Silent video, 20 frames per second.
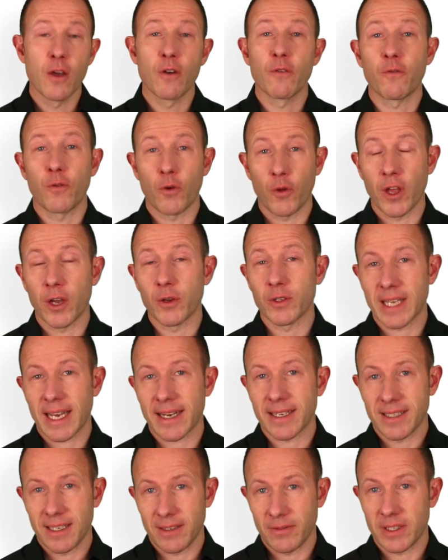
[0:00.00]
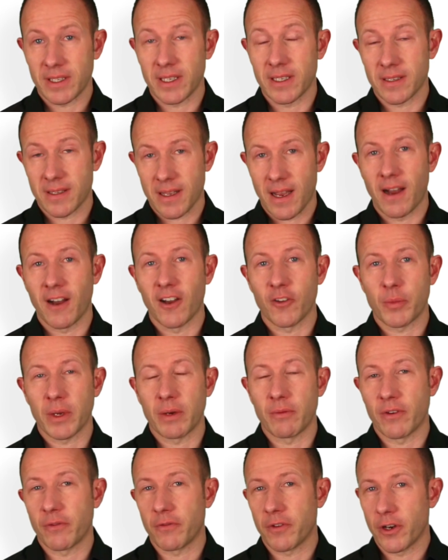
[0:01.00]
for those activities that I've
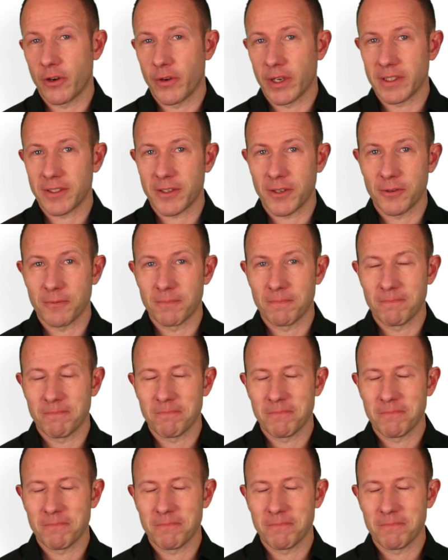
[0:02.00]
been referring to.